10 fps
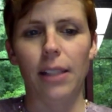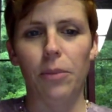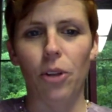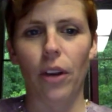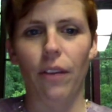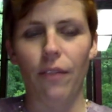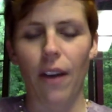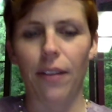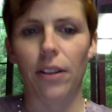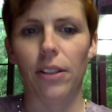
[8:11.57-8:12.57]
some turkey
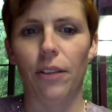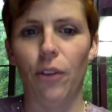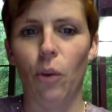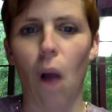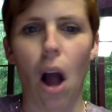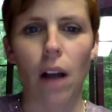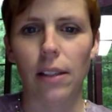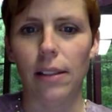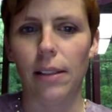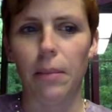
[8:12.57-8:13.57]
feathers and a few
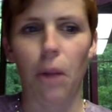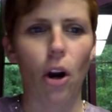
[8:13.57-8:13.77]
rocks and some